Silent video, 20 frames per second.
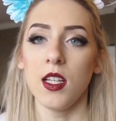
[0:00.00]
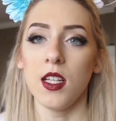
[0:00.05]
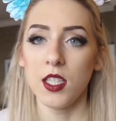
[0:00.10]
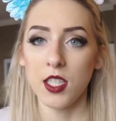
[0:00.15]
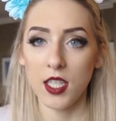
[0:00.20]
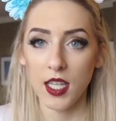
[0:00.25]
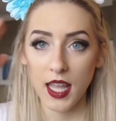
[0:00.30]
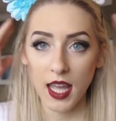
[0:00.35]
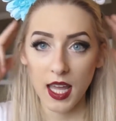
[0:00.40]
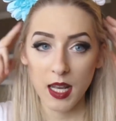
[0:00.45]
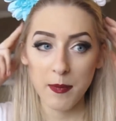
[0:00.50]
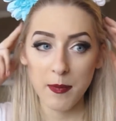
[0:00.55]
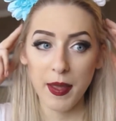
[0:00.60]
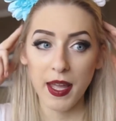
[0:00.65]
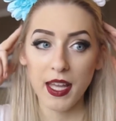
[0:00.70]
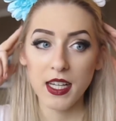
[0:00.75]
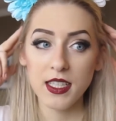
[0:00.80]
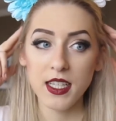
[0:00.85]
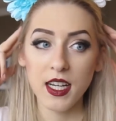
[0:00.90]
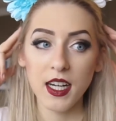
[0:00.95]
to the
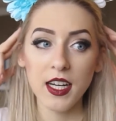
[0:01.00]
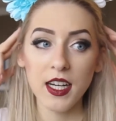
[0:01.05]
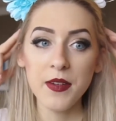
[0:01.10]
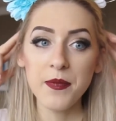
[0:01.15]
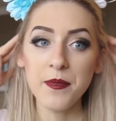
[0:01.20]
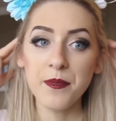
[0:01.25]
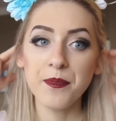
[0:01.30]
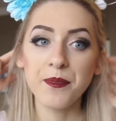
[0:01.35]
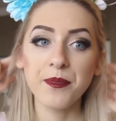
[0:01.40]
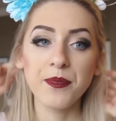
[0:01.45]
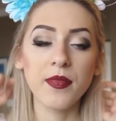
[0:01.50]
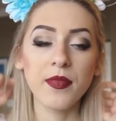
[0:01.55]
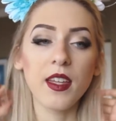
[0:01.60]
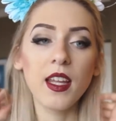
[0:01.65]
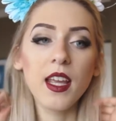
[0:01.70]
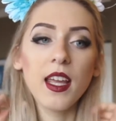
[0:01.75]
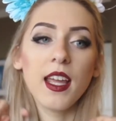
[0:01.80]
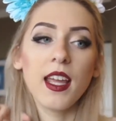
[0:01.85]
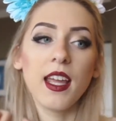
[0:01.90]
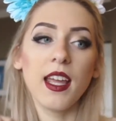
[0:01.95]
headband here.
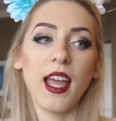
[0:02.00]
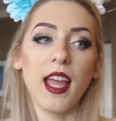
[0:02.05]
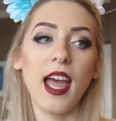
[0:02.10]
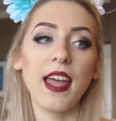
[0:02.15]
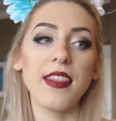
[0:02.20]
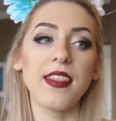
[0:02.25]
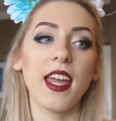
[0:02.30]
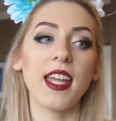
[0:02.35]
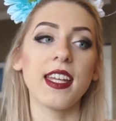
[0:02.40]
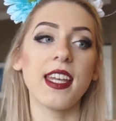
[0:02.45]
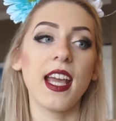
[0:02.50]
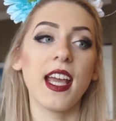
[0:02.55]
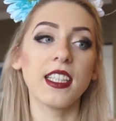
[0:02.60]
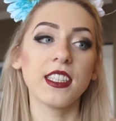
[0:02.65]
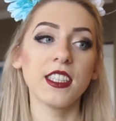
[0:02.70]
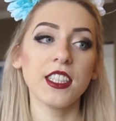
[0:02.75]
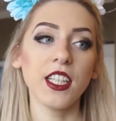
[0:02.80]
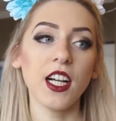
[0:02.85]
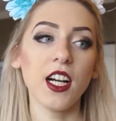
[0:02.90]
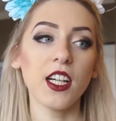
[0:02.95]
And then
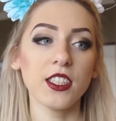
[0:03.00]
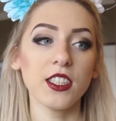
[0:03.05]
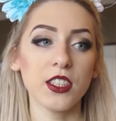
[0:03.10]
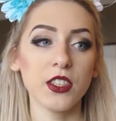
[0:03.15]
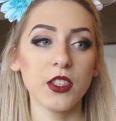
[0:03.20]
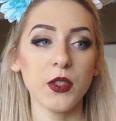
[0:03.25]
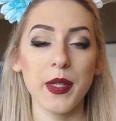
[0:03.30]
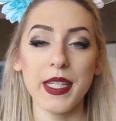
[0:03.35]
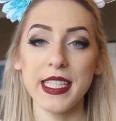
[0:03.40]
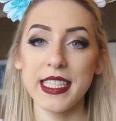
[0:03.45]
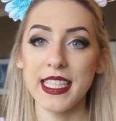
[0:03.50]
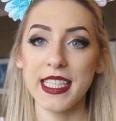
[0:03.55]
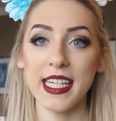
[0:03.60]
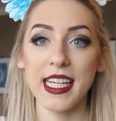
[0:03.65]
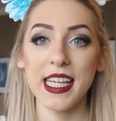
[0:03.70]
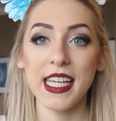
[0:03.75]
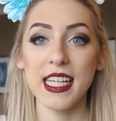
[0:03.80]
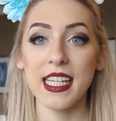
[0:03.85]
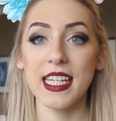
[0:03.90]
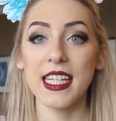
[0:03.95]
next you're also going to
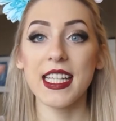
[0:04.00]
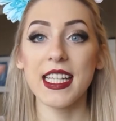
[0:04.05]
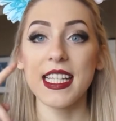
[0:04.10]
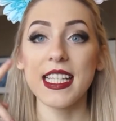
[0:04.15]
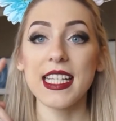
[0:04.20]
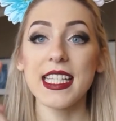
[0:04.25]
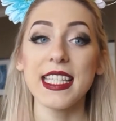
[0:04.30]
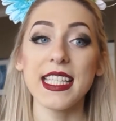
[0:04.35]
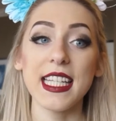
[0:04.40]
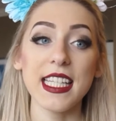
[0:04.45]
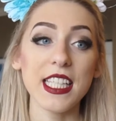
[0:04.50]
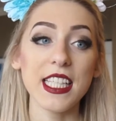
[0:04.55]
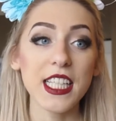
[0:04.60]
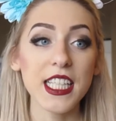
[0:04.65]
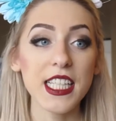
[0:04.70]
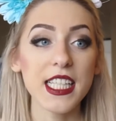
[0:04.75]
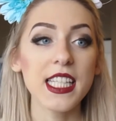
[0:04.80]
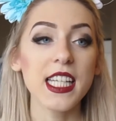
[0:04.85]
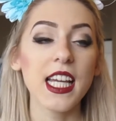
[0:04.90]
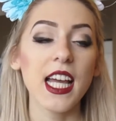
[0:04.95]
need
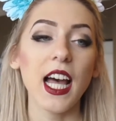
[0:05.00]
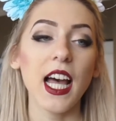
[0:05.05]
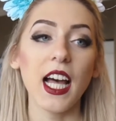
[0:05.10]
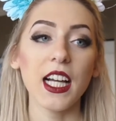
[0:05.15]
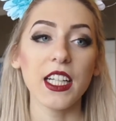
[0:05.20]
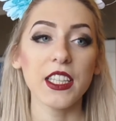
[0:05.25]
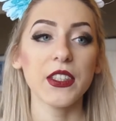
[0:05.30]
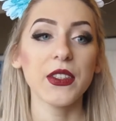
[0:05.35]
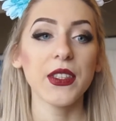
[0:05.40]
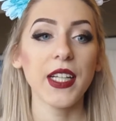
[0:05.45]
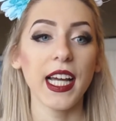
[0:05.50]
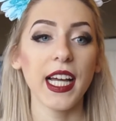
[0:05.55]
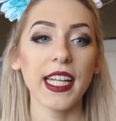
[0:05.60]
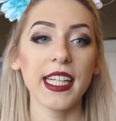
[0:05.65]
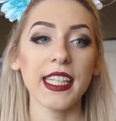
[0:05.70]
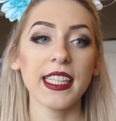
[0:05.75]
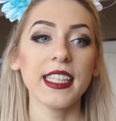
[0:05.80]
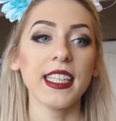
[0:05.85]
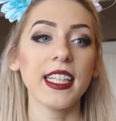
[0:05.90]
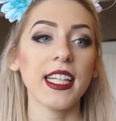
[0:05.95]
scissors, a glue
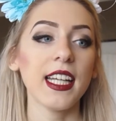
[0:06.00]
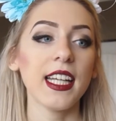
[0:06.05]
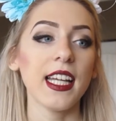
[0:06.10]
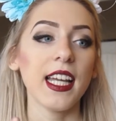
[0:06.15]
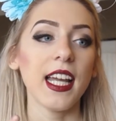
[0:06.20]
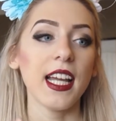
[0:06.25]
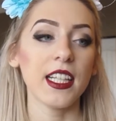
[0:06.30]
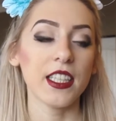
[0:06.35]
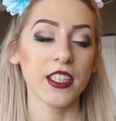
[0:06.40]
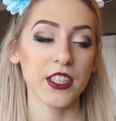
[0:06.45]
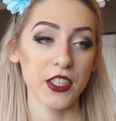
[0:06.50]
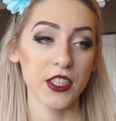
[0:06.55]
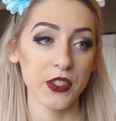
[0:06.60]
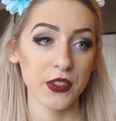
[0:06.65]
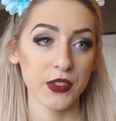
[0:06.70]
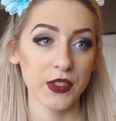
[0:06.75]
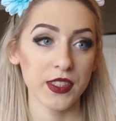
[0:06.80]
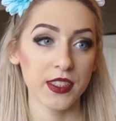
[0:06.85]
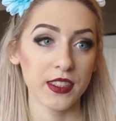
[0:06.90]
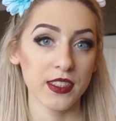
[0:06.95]
gun, glue
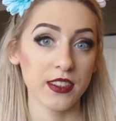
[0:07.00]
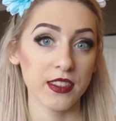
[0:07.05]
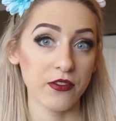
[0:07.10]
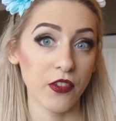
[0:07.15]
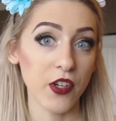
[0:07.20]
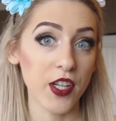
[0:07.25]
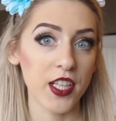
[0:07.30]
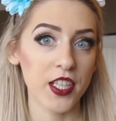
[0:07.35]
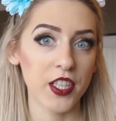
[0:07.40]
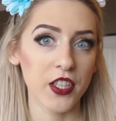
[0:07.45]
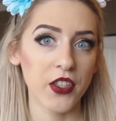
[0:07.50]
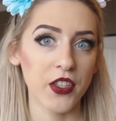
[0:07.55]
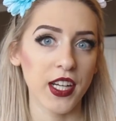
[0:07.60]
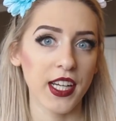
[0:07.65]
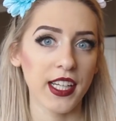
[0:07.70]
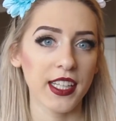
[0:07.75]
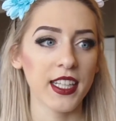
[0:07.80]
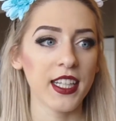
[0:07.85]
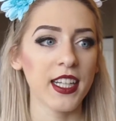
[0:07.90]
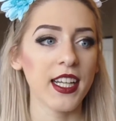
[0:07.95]
for the glue
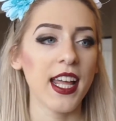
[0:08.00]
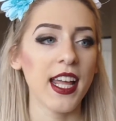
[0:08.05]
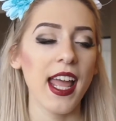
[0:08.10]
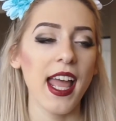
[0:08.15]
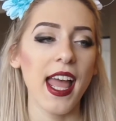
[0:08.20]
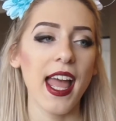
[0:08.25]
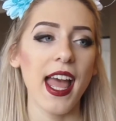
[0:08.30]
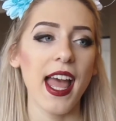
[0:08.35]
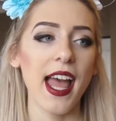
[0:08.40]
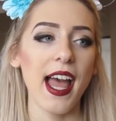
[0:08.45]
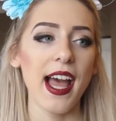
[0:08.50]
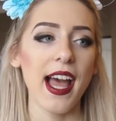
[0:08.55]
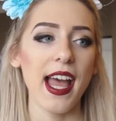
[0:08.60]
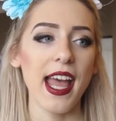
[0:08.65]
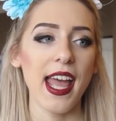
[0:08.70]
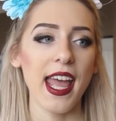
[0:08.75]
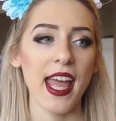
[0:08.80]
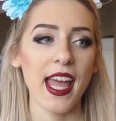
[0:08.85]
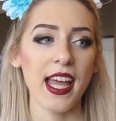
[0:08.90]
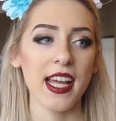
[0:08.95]
gun,
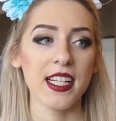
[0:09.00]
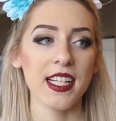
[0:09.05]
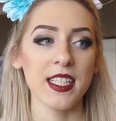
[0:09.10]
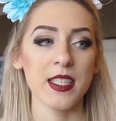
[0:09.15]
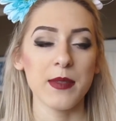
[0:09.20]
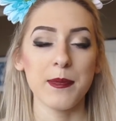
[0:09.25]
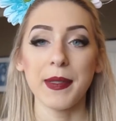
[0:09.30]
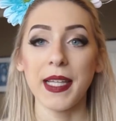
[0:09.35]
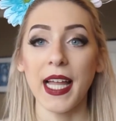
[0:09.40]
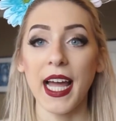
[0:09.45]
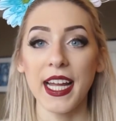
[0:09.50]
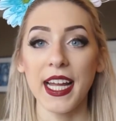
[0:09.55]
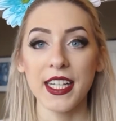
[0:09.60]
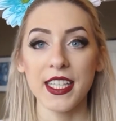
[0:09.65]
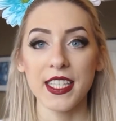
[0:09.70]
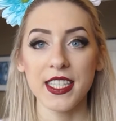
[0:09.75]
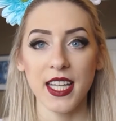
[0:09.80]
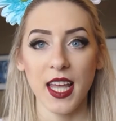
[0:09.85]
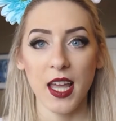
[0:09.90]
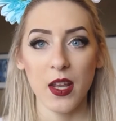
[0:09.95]
and
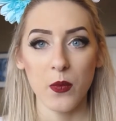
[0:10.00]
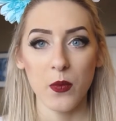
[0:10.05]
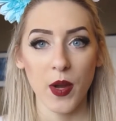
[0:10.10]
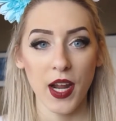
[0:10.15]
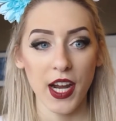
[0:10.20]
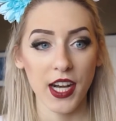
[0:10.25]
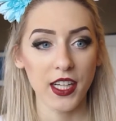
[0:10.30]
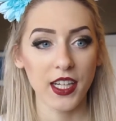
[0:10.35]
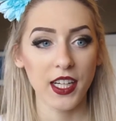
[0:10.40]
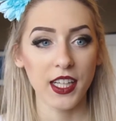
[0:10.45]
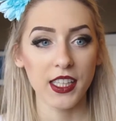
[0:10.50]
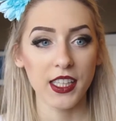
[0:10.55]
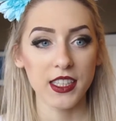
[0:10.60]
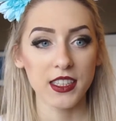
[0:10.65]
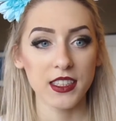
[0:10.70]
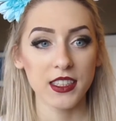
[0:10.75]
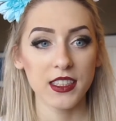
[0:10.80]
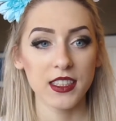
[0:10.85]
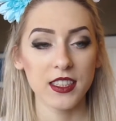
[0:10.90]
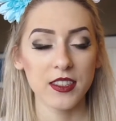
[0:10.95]
pliers and wire
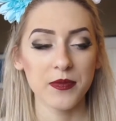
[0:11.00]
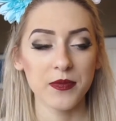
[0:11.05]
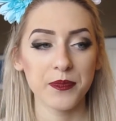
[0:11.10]
cutters.